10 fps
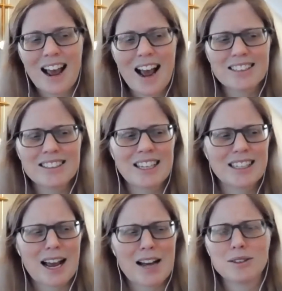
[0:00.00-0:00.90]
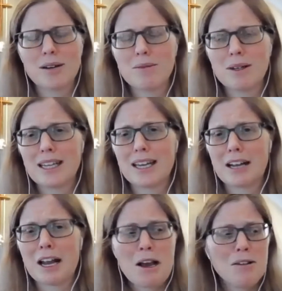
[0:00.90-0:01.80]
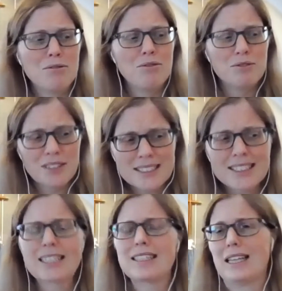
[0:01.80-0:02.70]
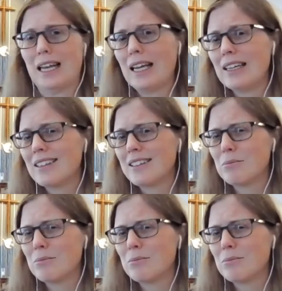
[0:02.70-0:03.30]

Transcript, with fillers: asking how someone can physically